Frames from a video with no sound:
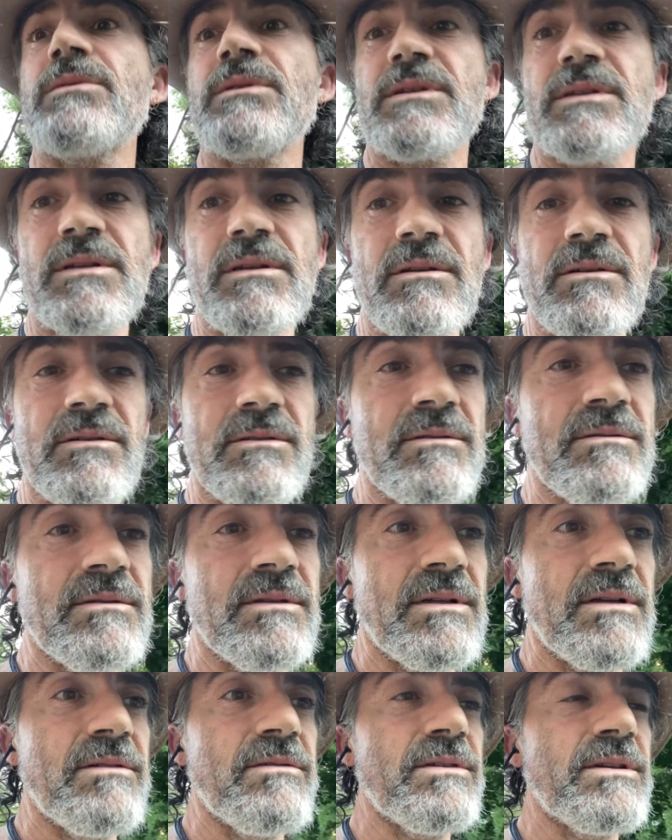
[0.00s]
still on and
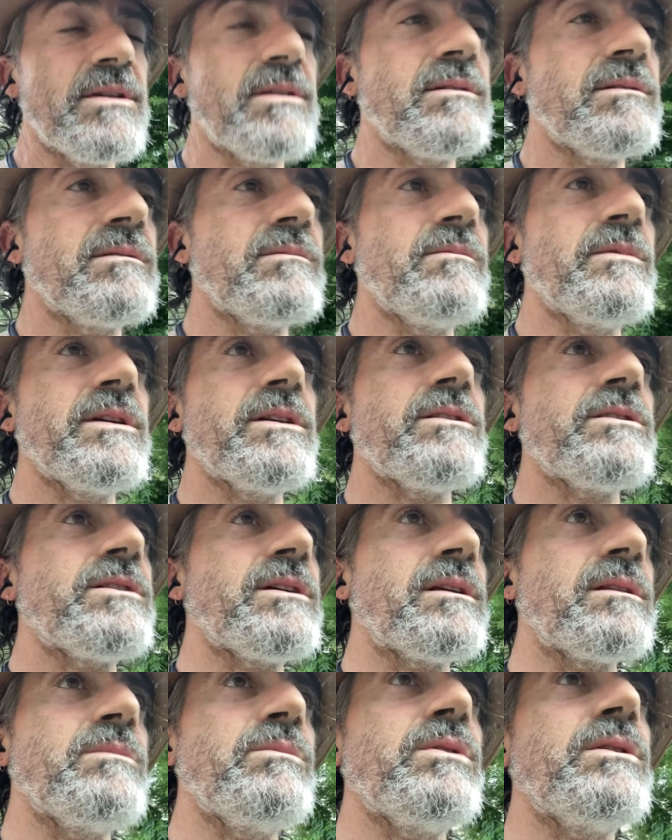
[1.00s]
everything. Went and
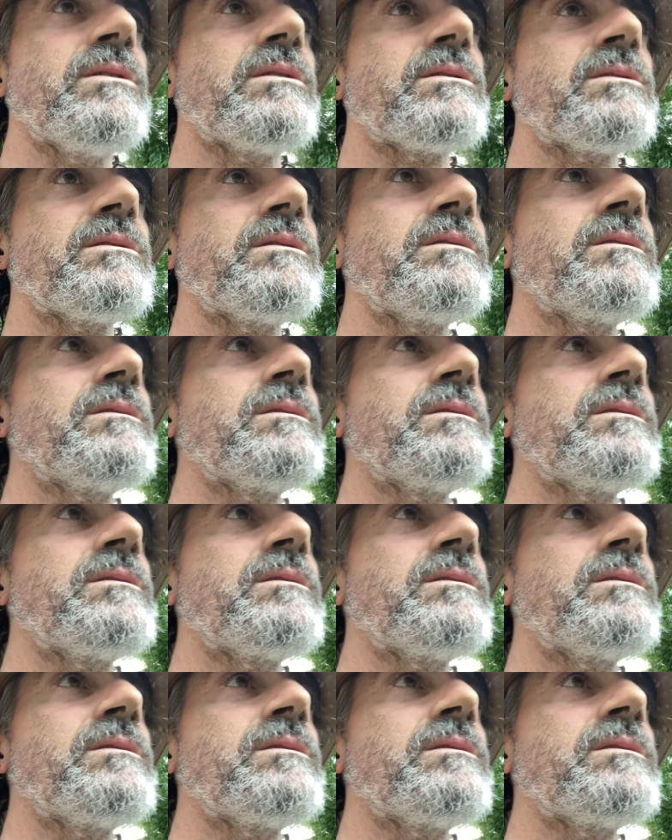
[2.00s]
checked the box,